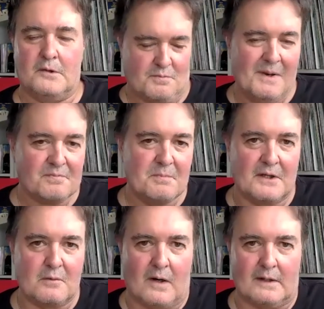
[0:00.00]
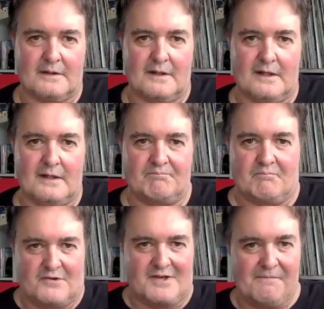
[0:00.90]
which must mean quite the
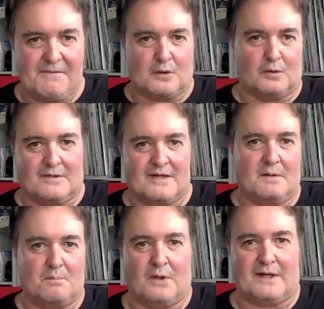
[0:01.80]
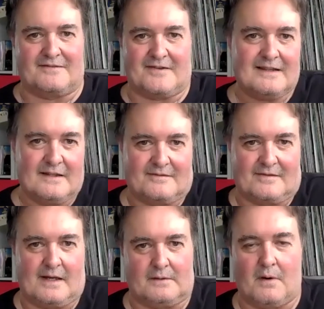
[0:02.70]
difficulty in putting a set
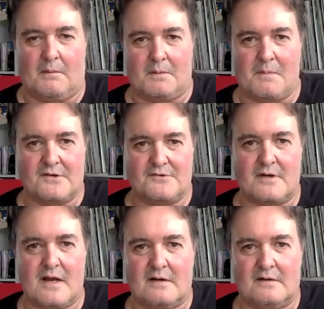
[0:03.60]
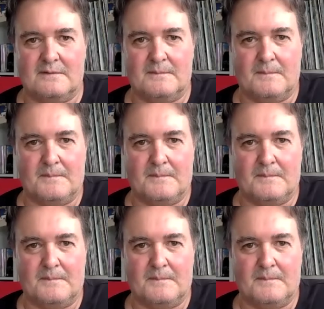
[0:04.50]
list together, I would imagine now.